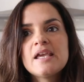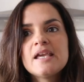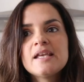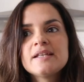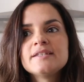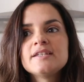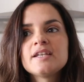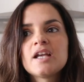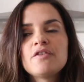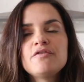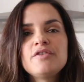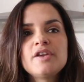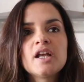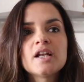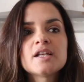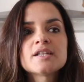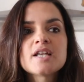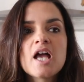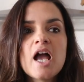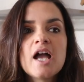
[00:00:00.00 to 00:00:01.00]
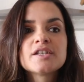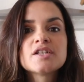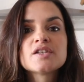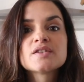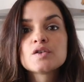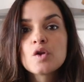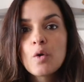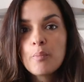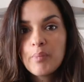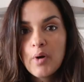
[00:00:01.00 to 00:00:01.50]
eating a vegan diet
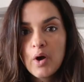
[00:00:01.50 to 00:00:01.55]
is not